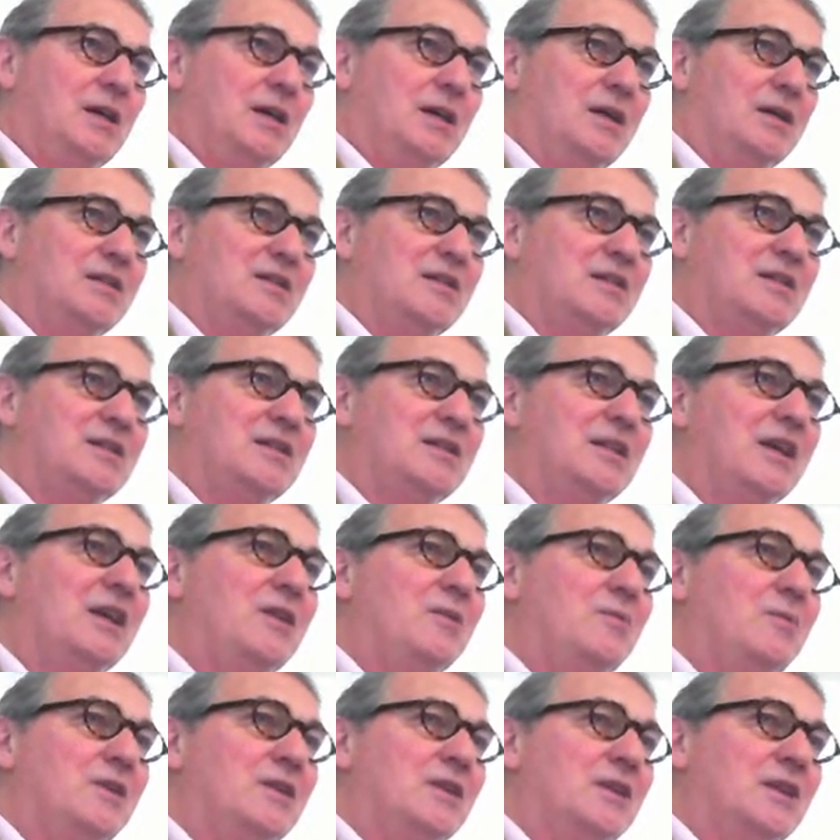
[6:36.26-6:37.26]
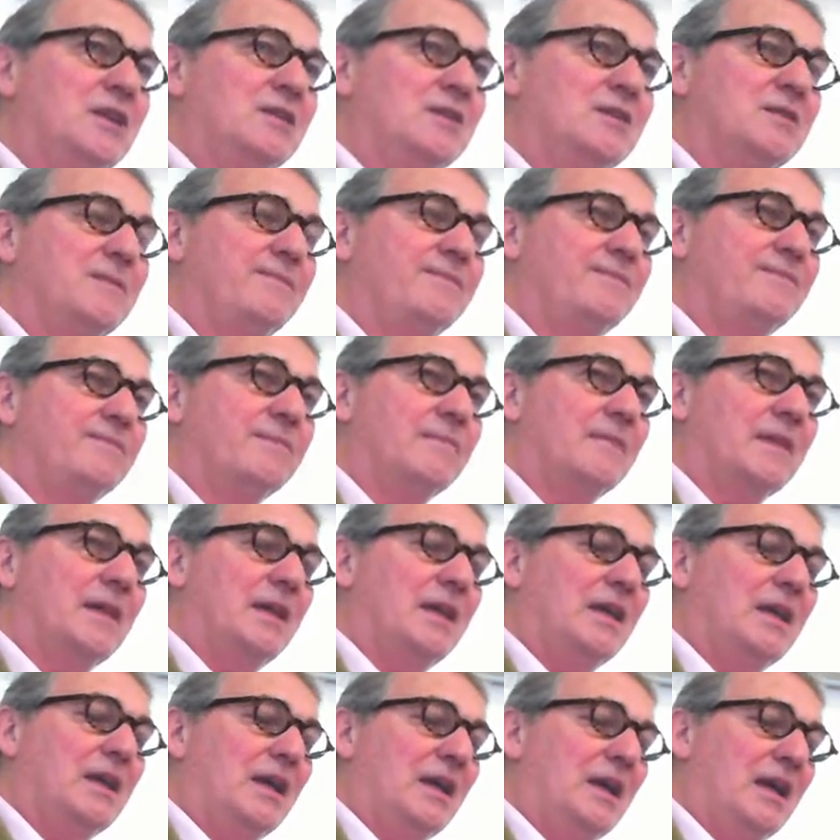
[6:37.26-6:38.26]
stay with it.
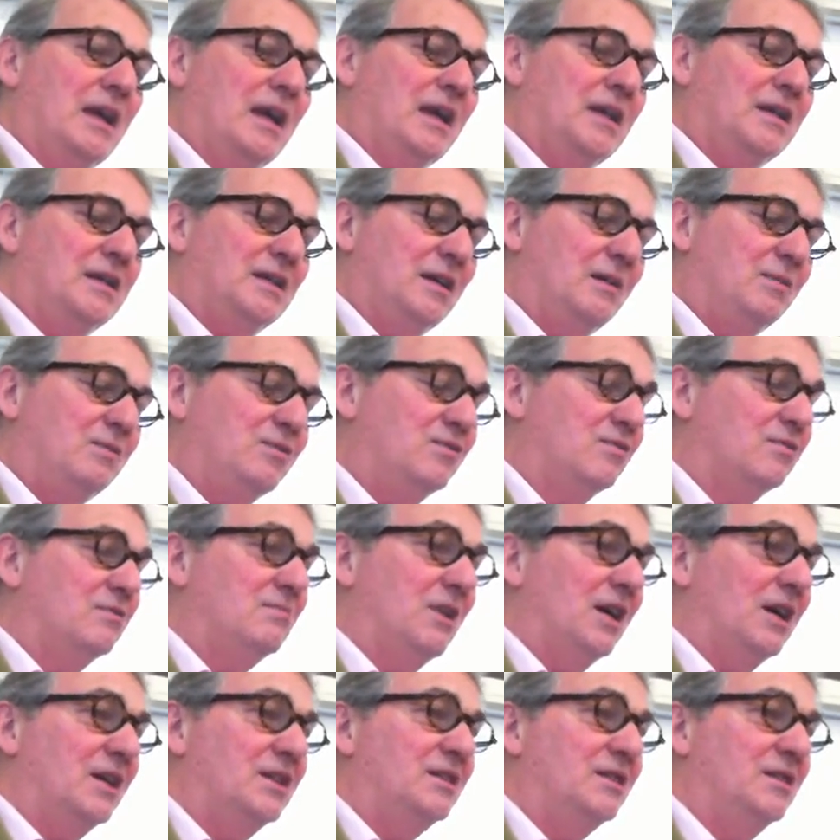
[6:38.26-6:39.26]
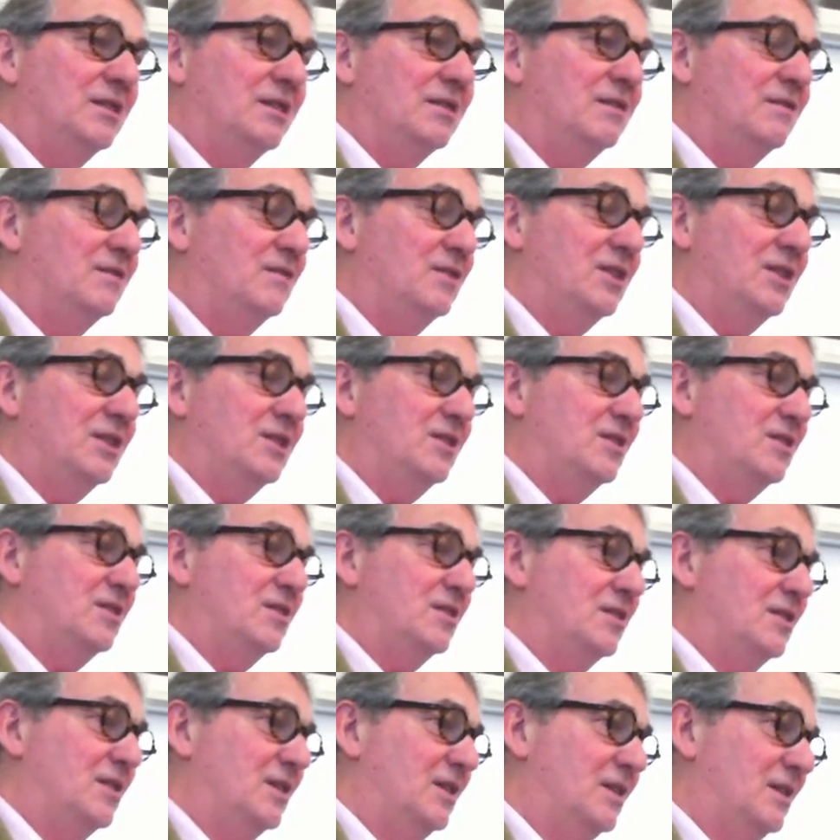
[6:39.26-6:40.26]
And I was reminded of
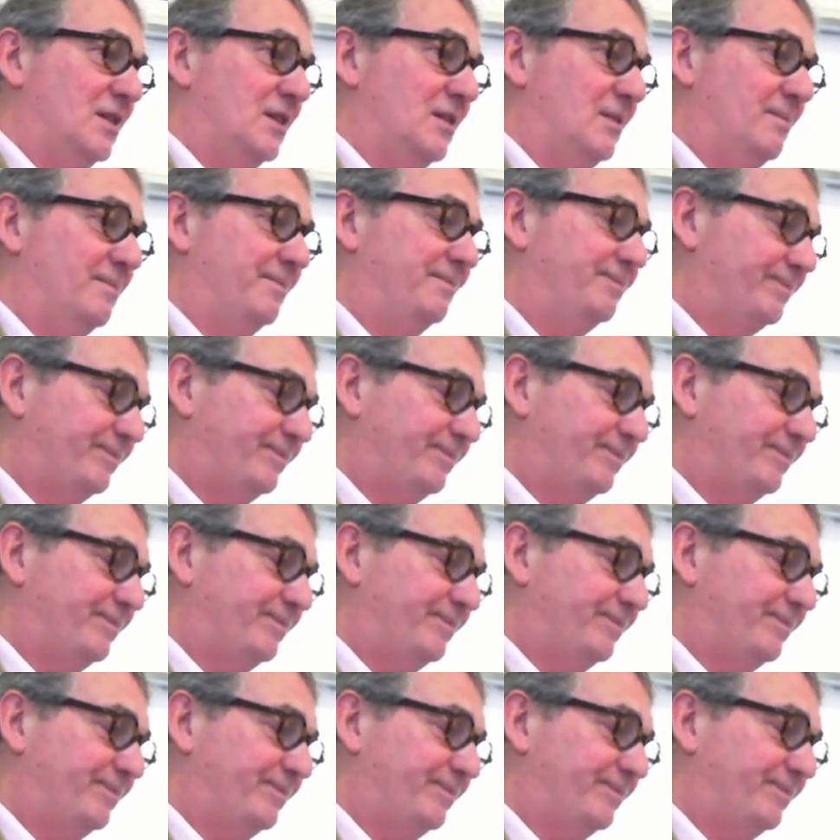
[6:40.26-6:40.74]
this a